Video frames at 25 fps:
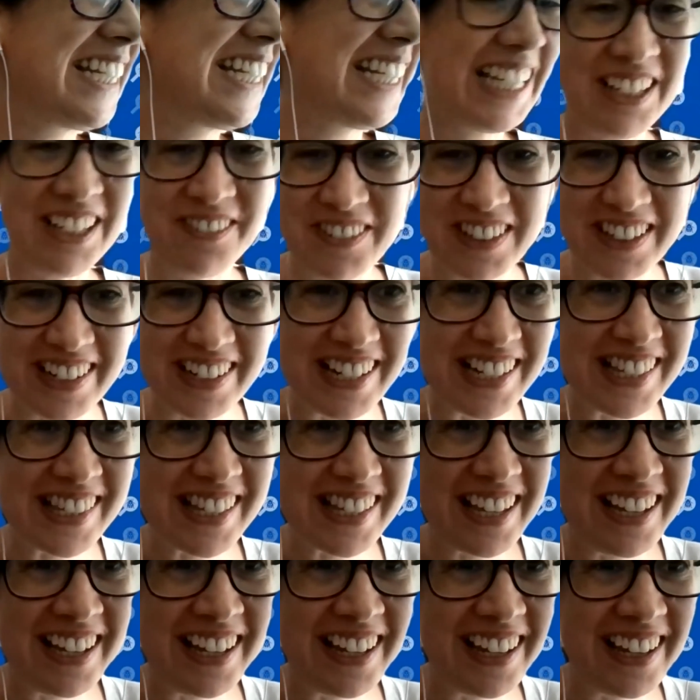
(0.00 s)
if there is
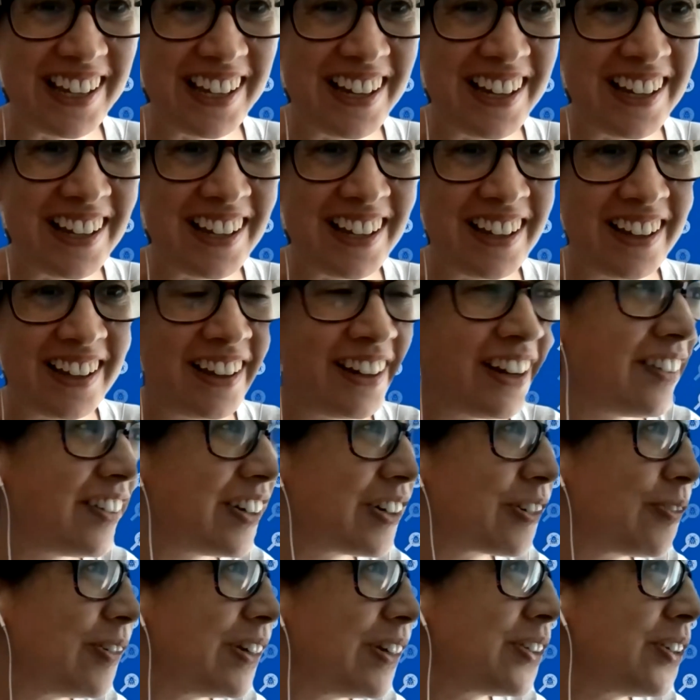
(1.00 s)
another
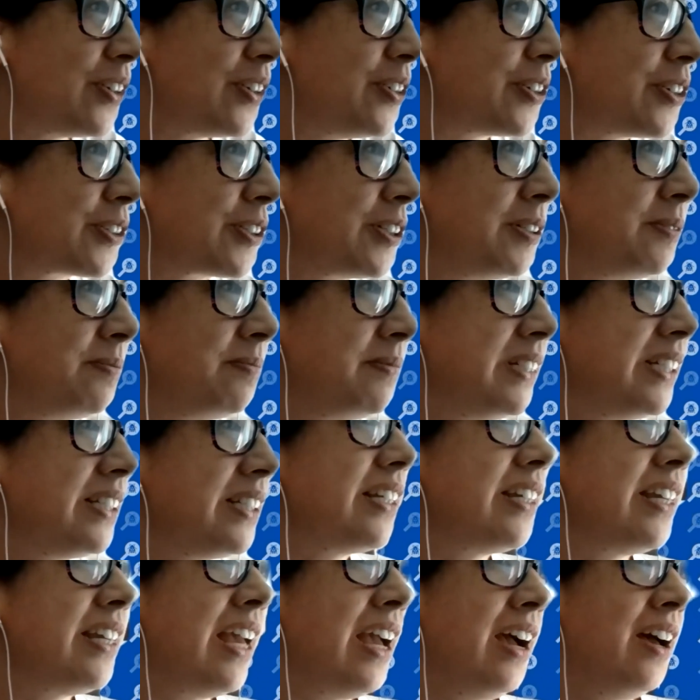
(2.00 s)
question or comment.
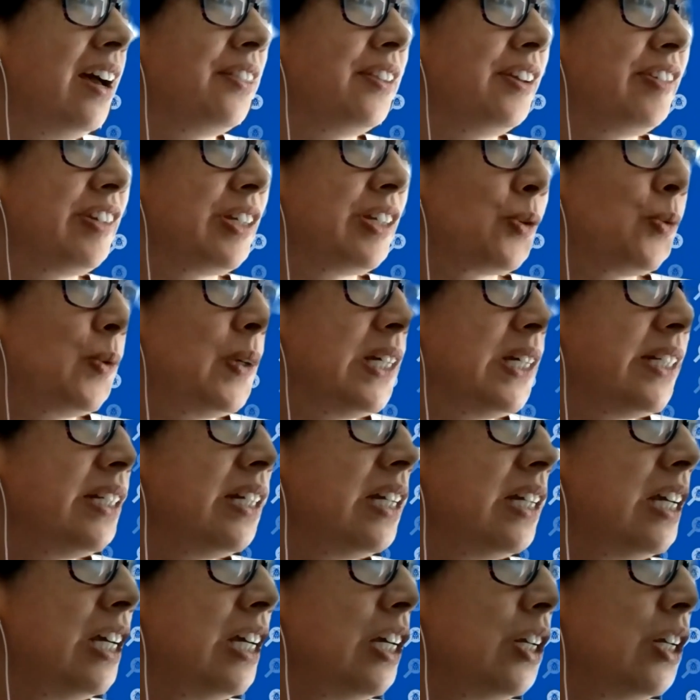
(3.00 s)
Yeah, there is one.
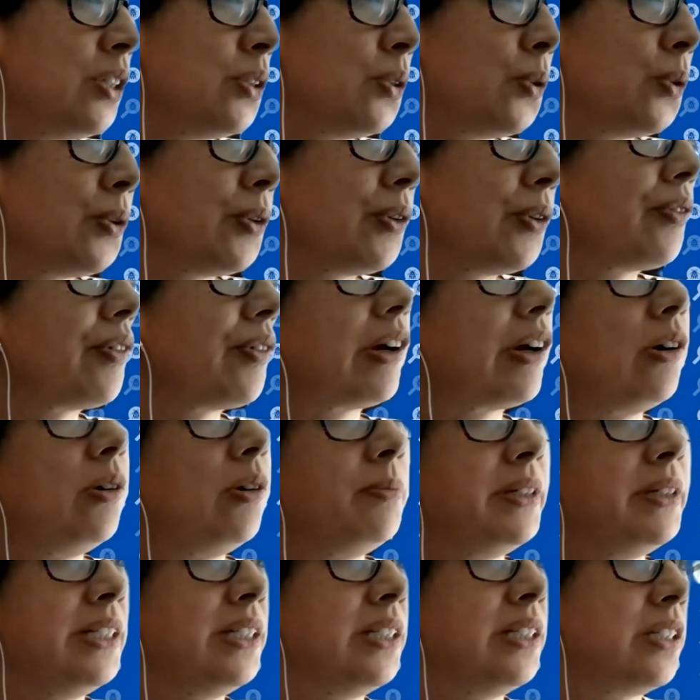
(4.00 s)
Do you
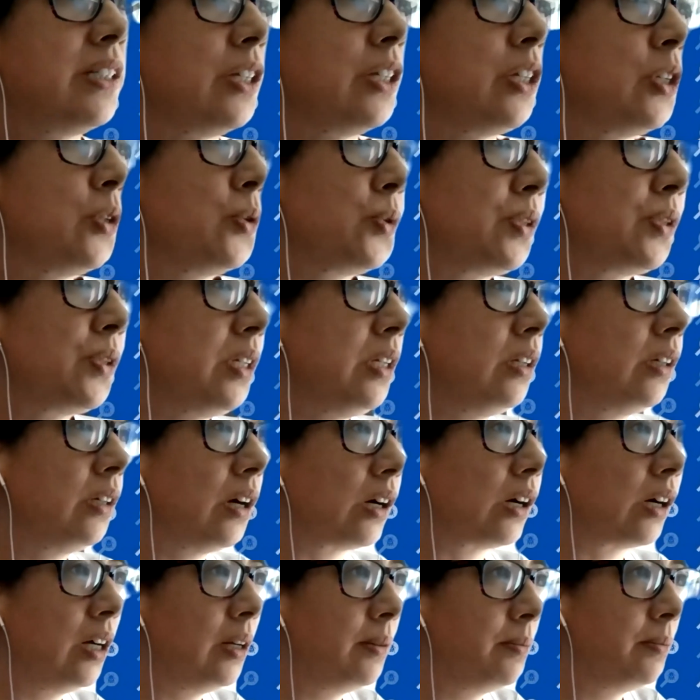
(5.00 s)
recommend using
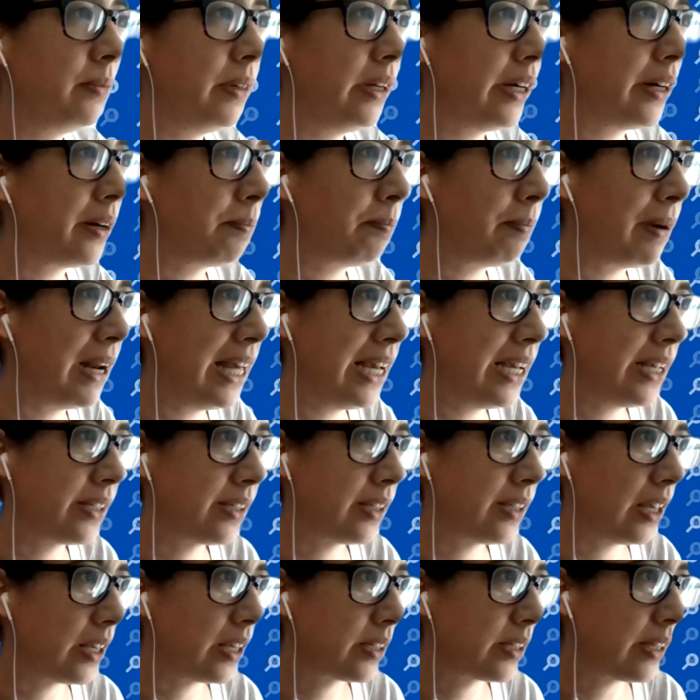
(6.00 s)
Cucumber plus
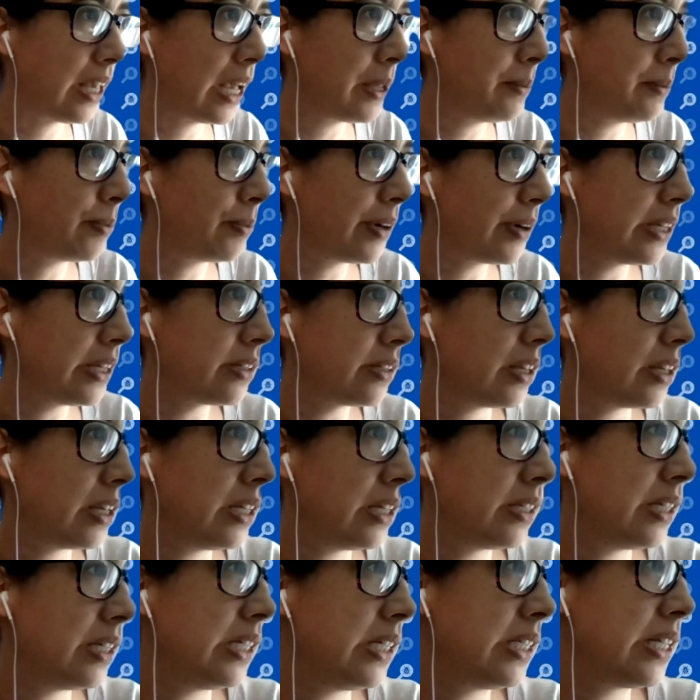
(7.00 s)
Cypress?
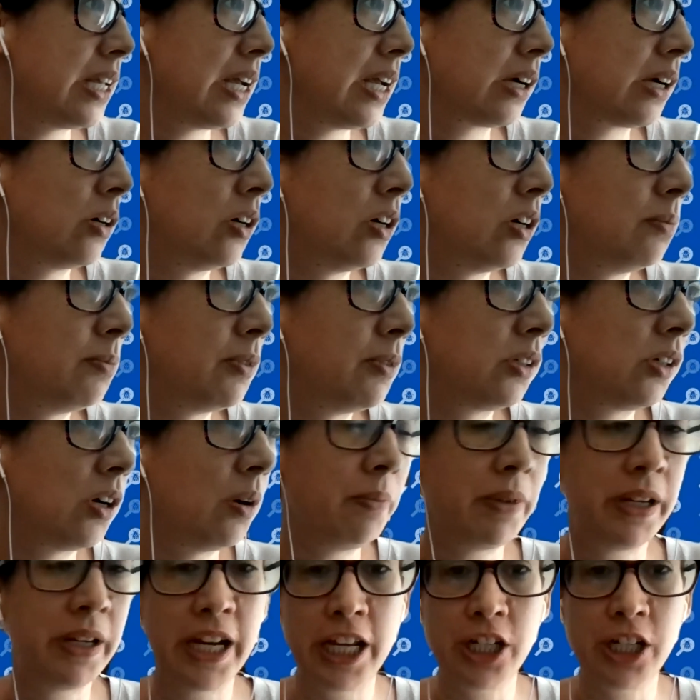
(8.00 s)
Is it a common
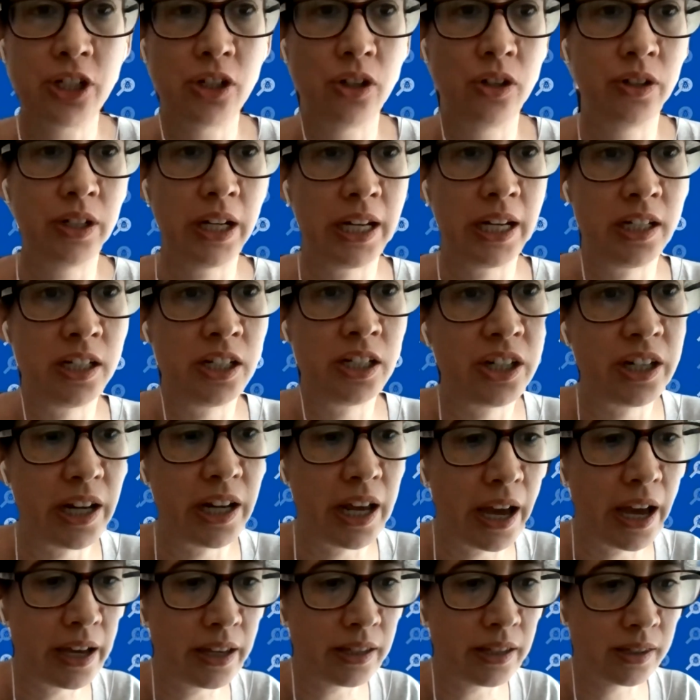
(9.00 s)
combination in
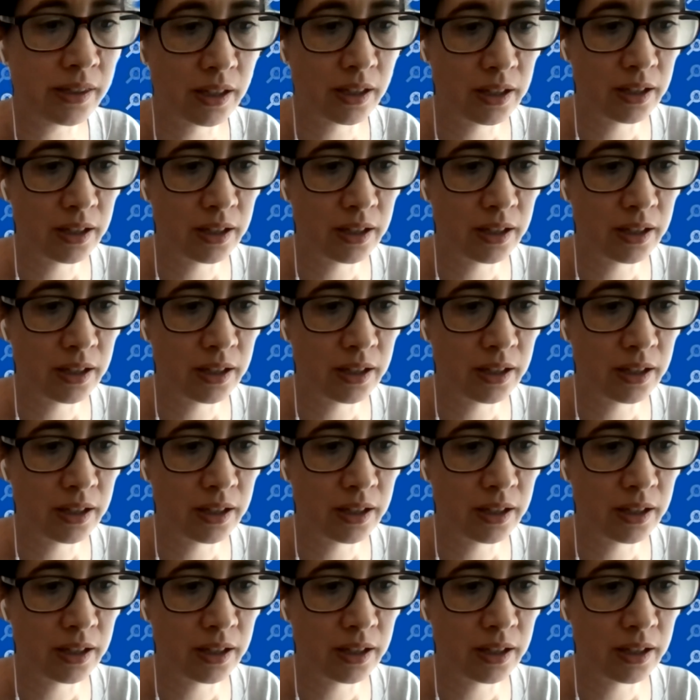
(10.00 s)
GS?